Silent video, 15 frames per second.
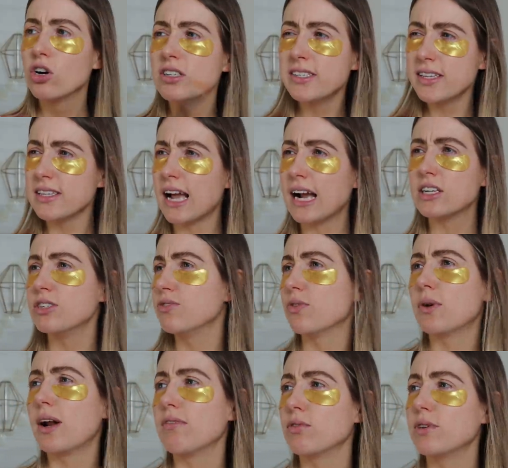Hers is actually,
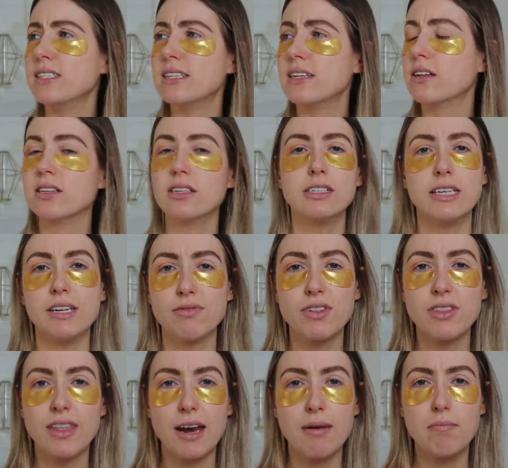for whatever reason, a little
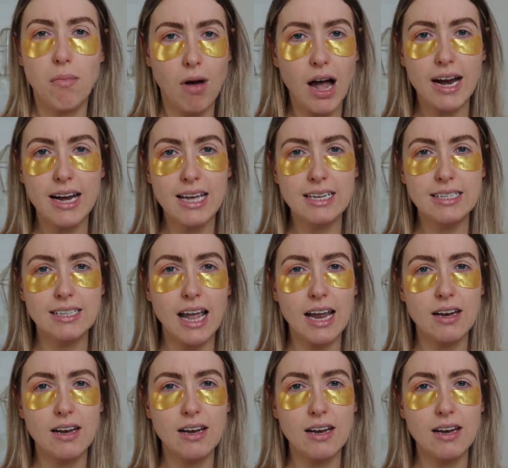different than mine is,